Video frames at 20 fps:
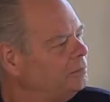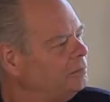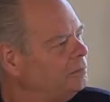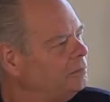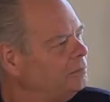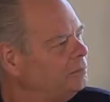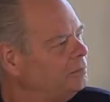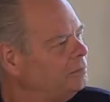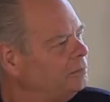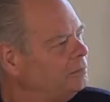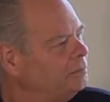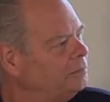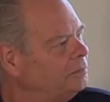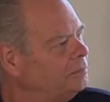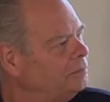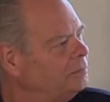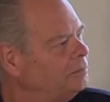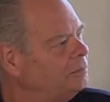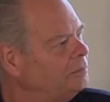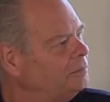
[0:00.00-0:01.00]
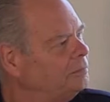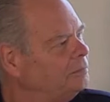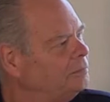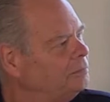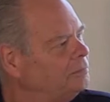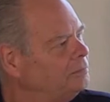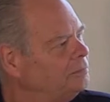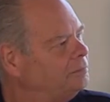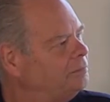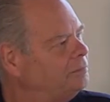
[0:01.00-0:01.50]

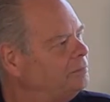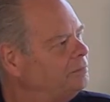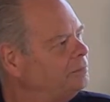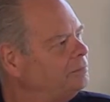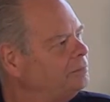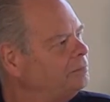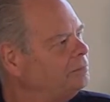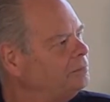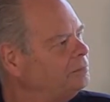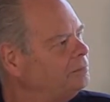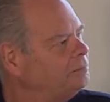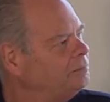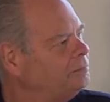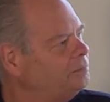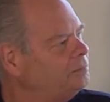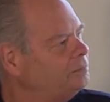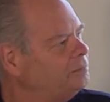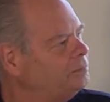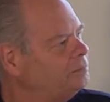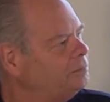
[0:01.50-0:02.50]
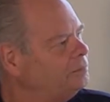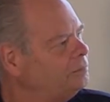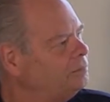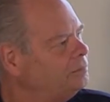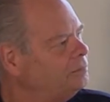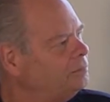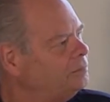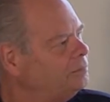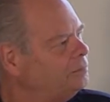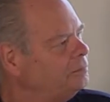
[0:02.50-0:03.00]

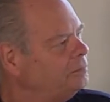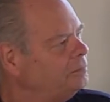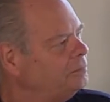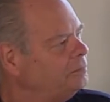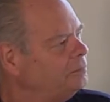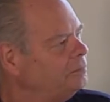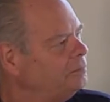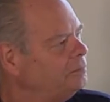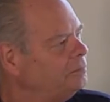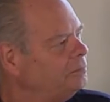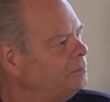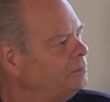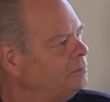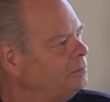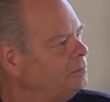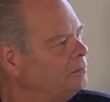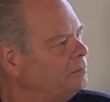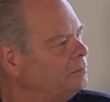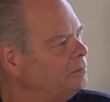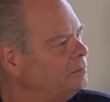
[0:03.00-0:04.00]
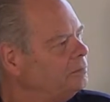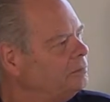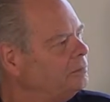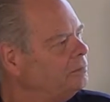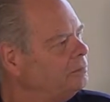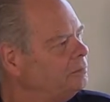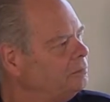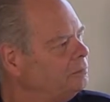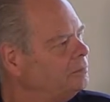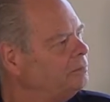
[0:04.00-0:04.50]

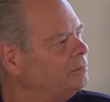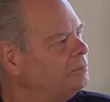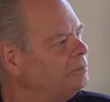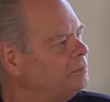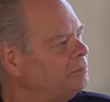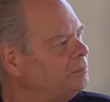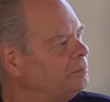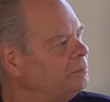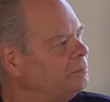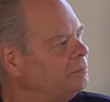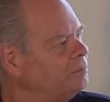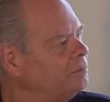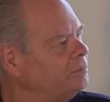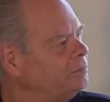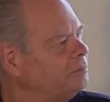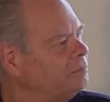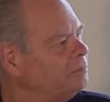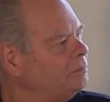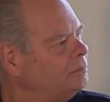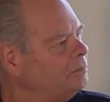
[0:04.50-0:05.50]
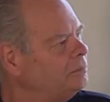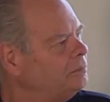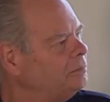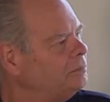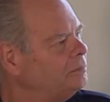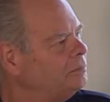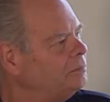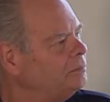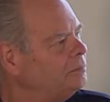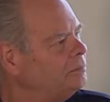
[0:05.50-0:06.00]

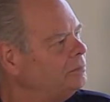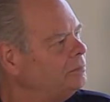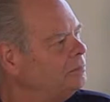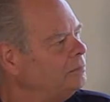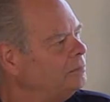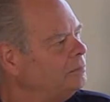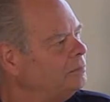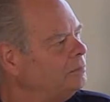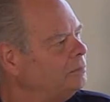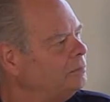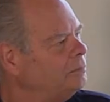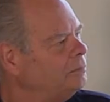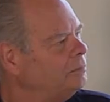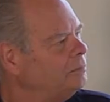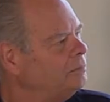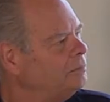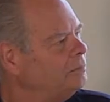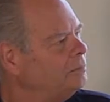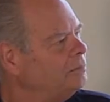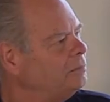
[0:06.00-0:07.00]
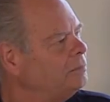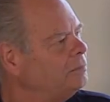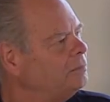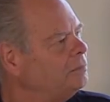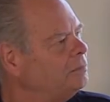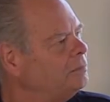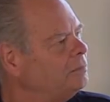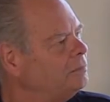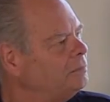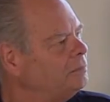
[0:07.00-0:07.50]

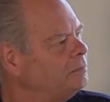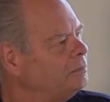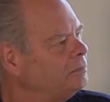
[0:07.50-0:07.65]
[no speech]